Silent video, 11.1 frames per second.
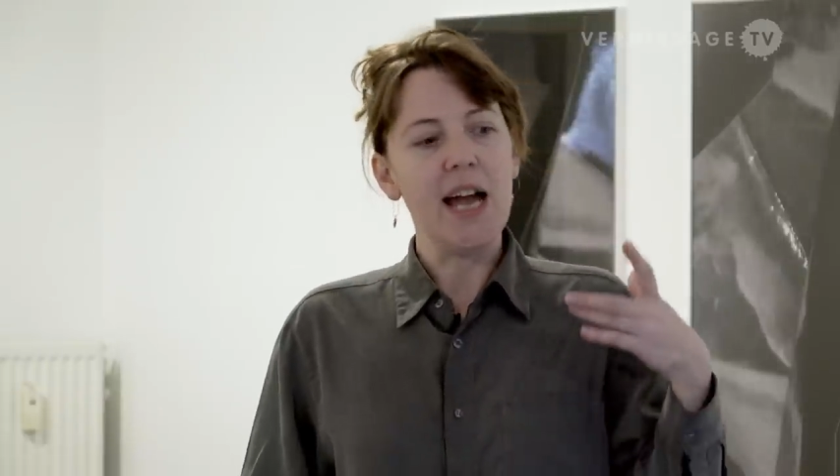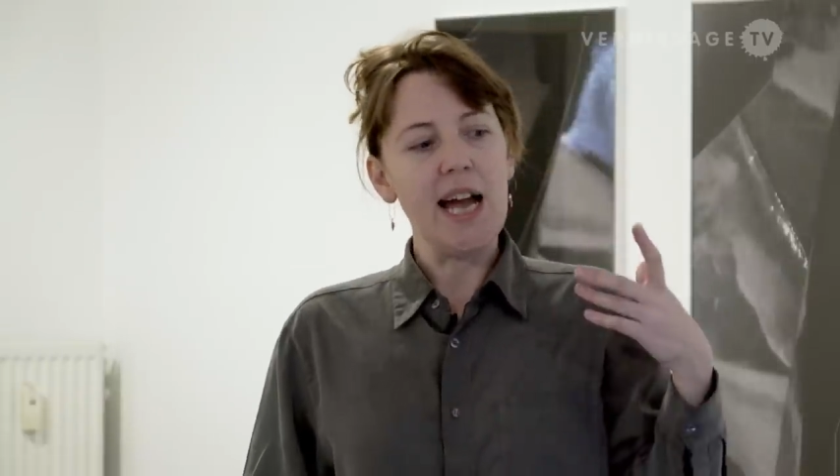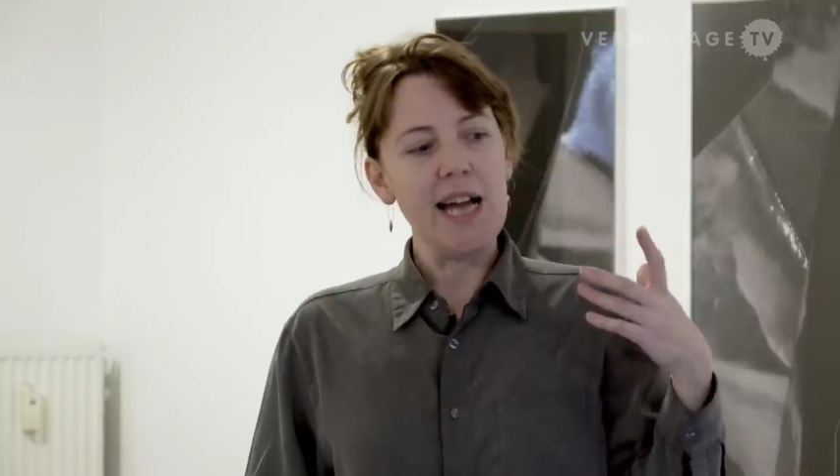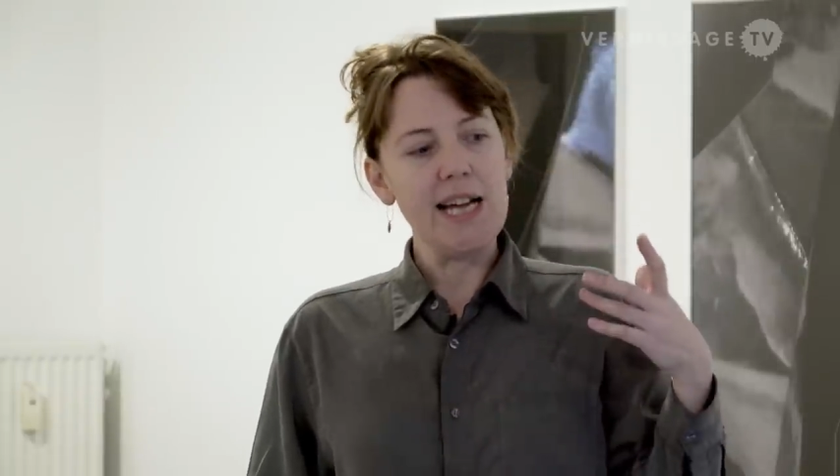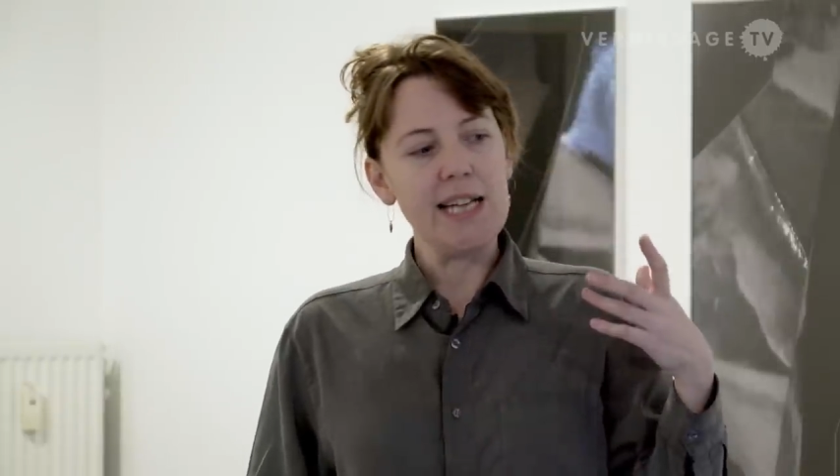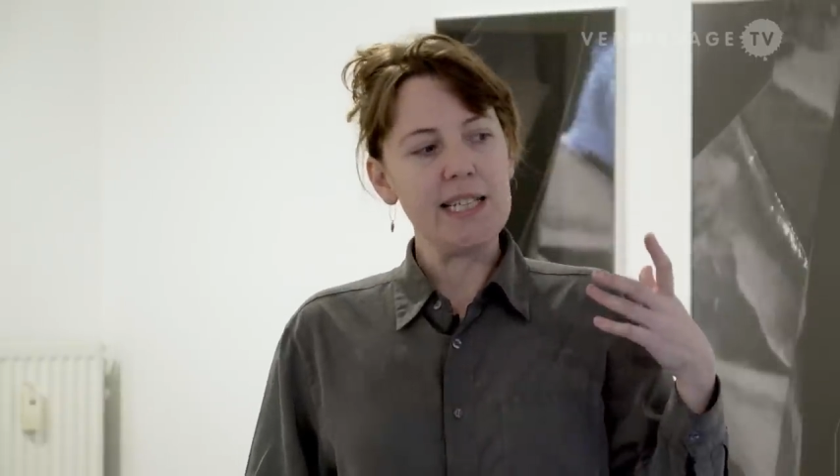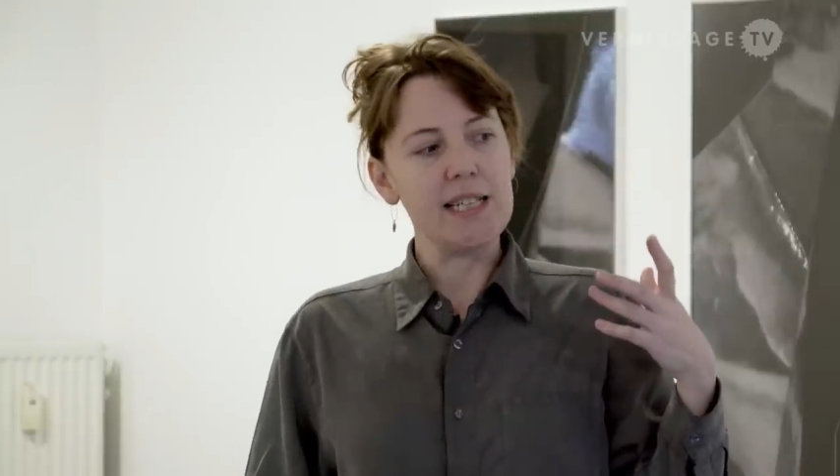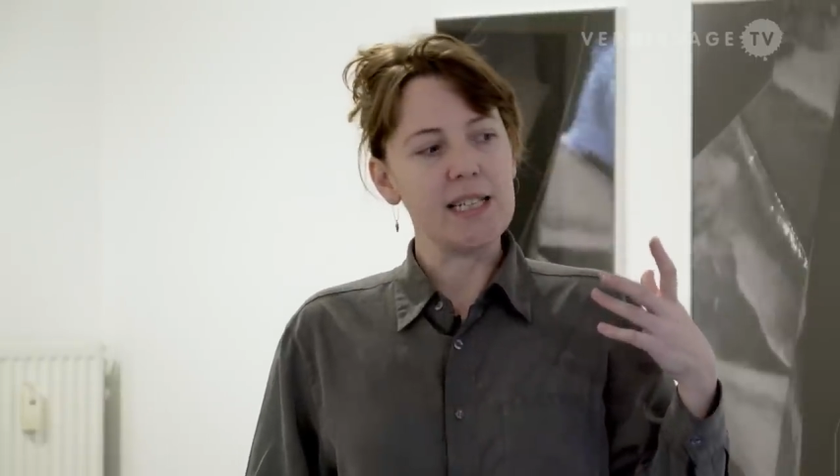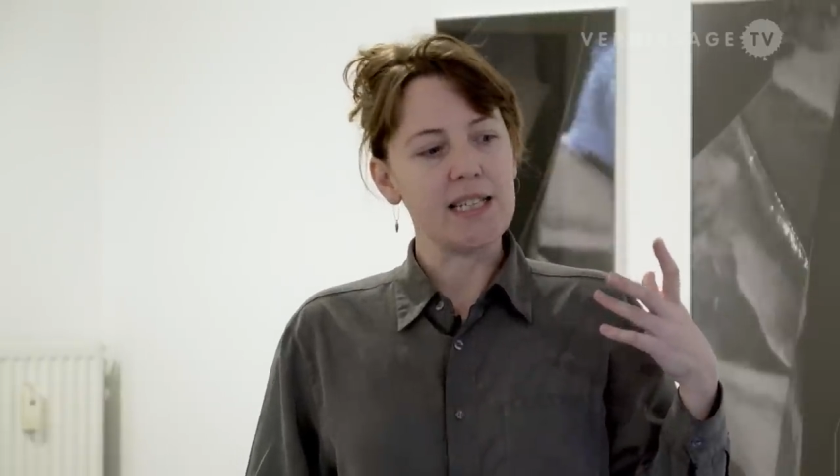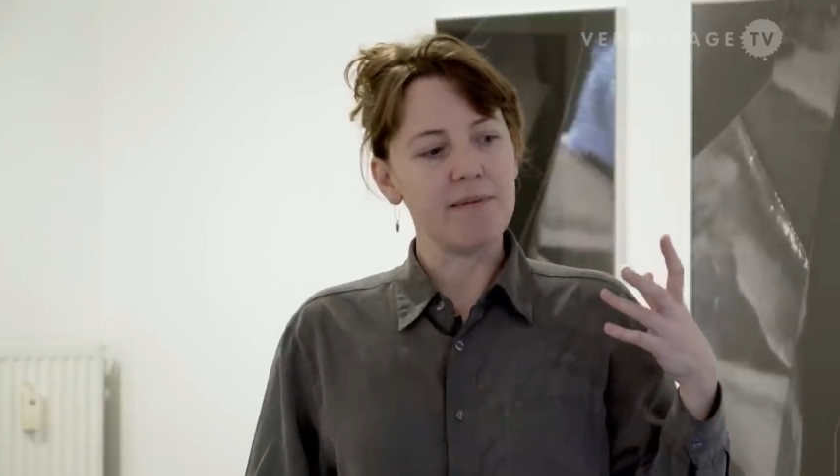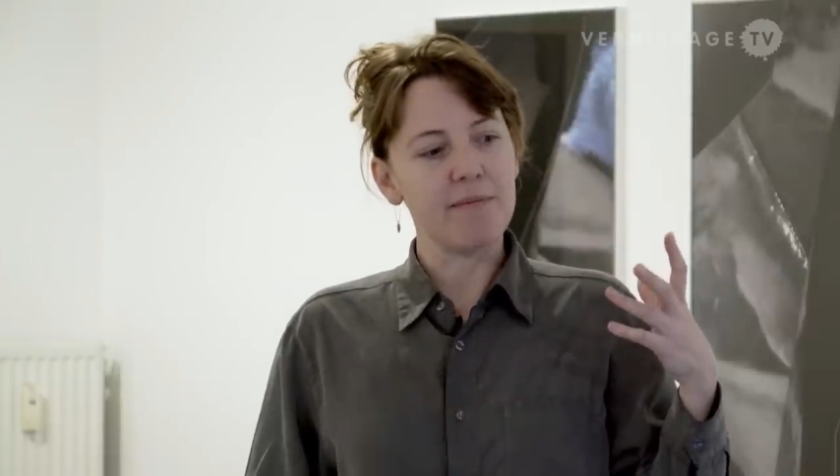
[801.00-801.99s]

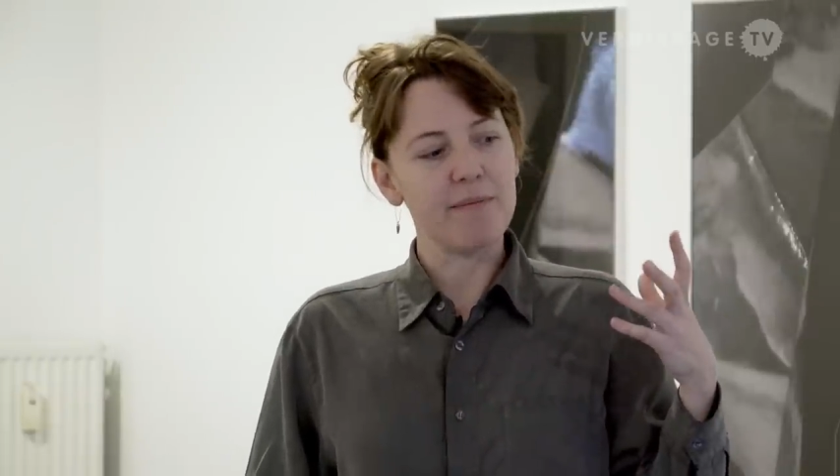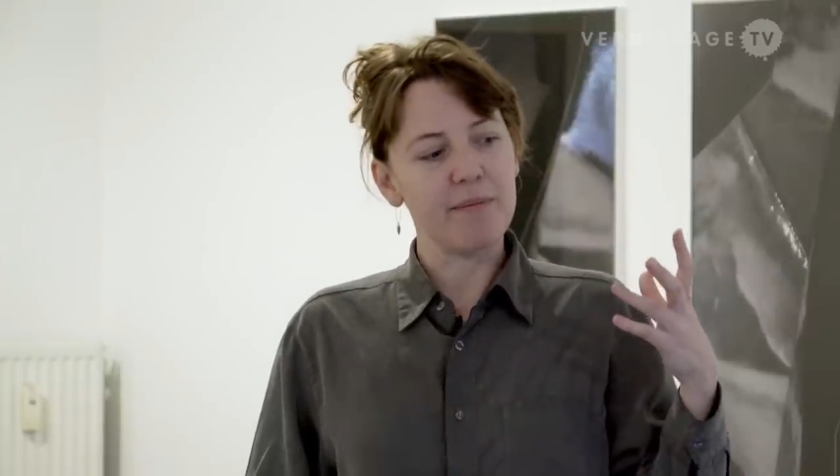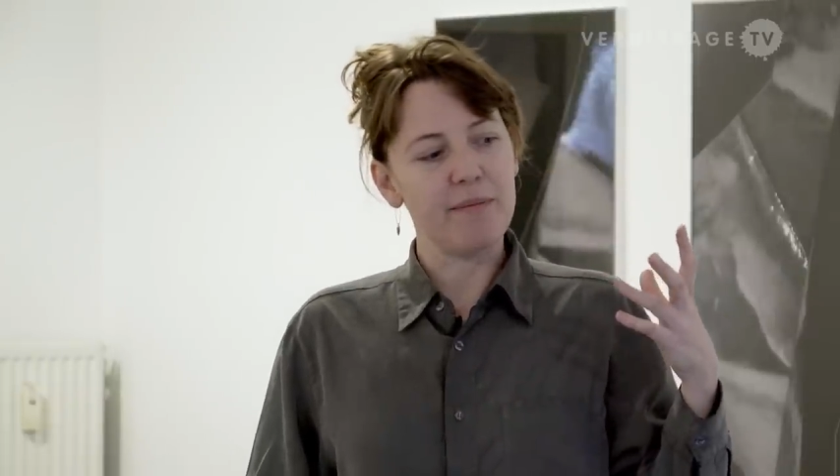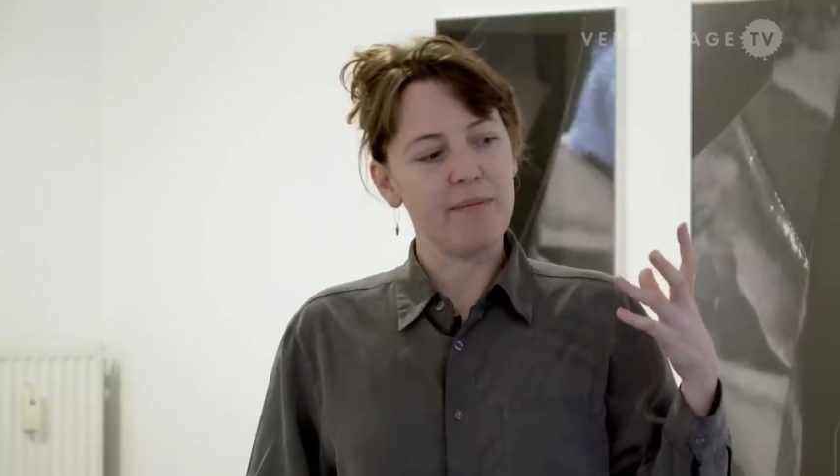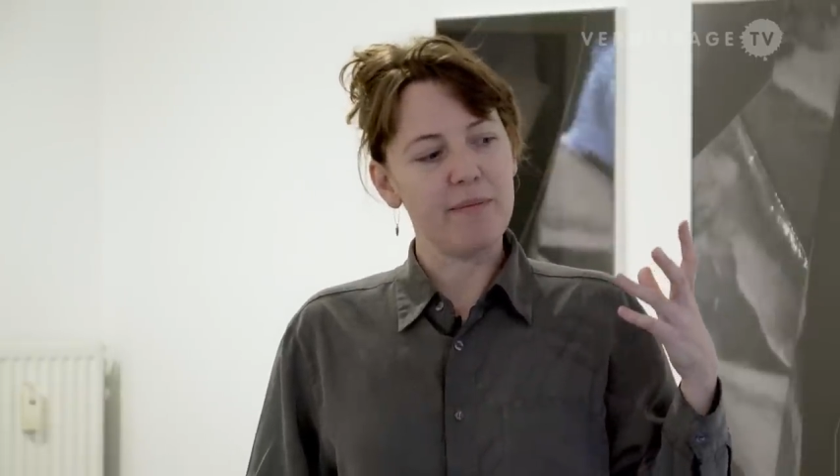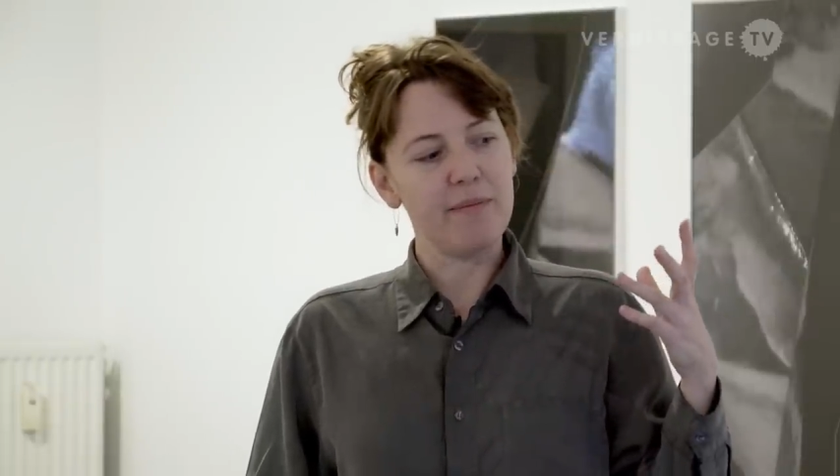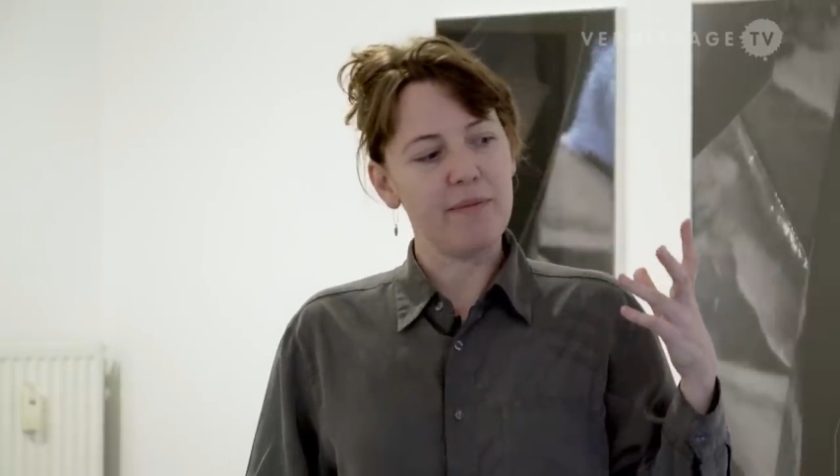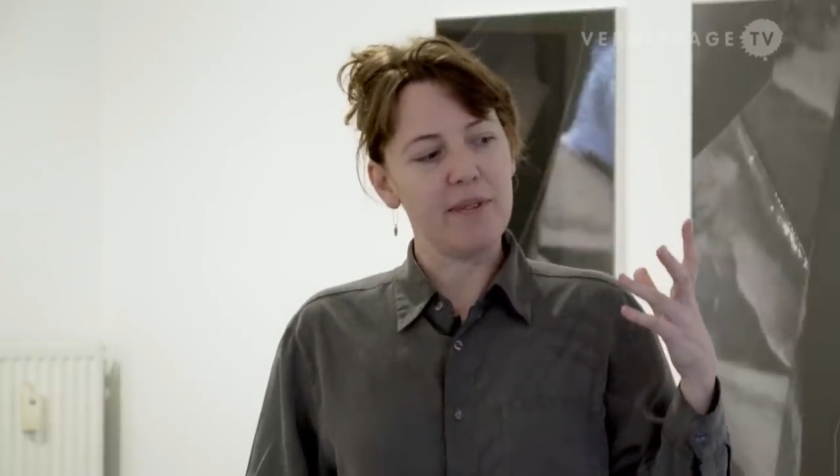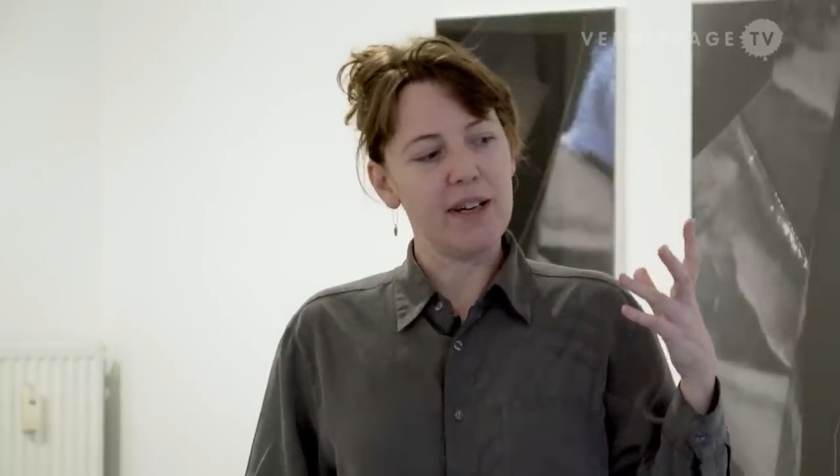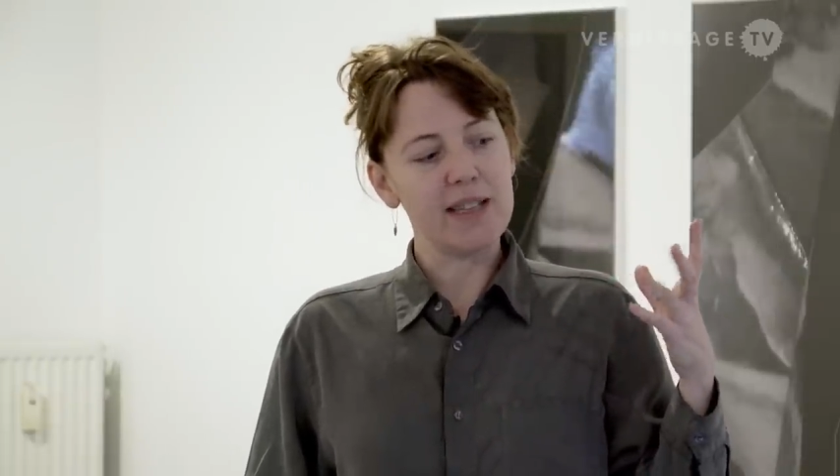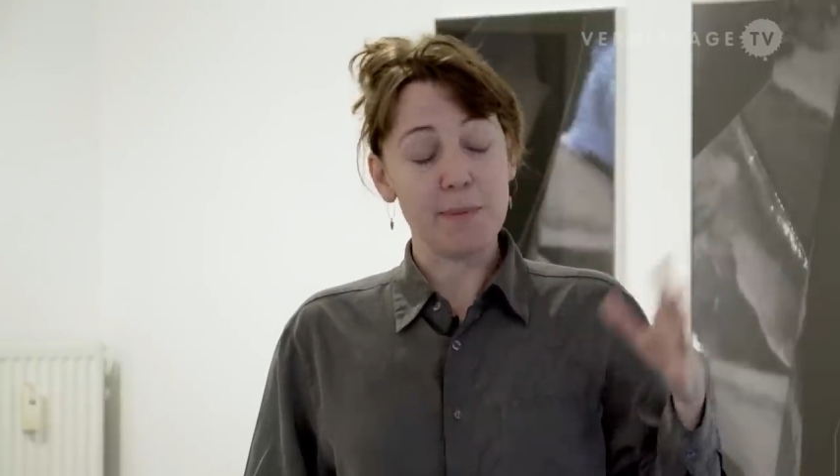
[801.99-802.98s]
And
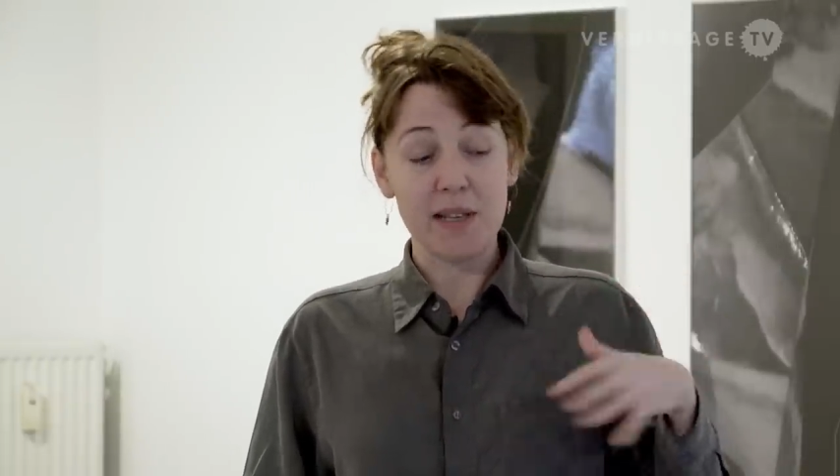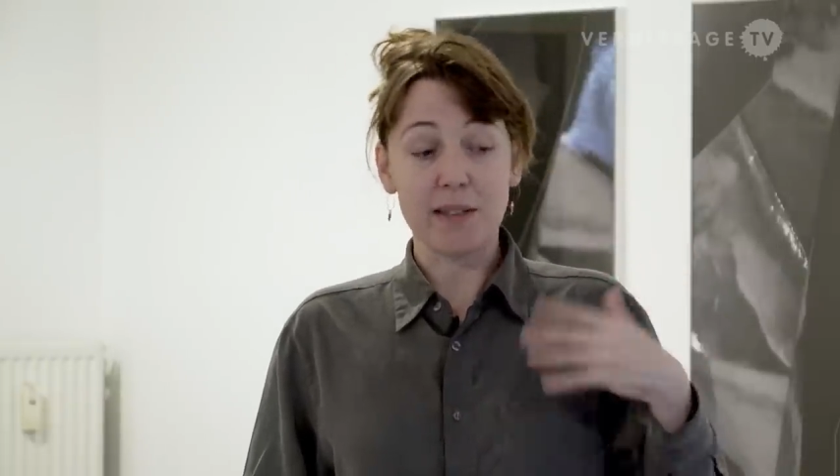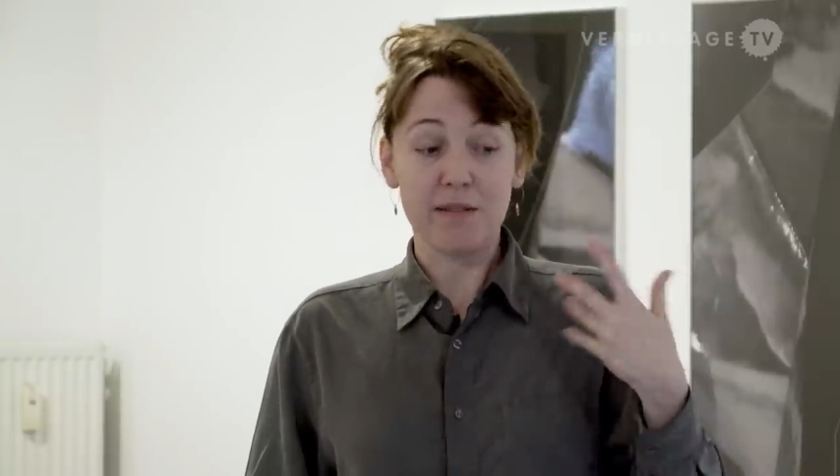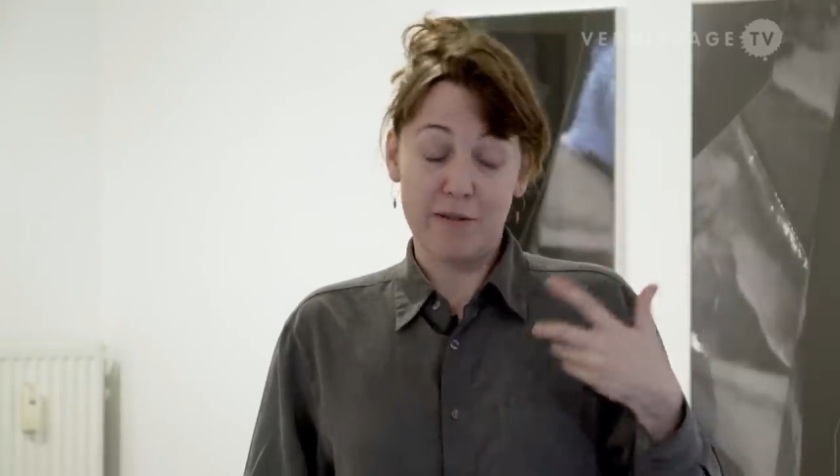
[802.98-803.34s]
I speak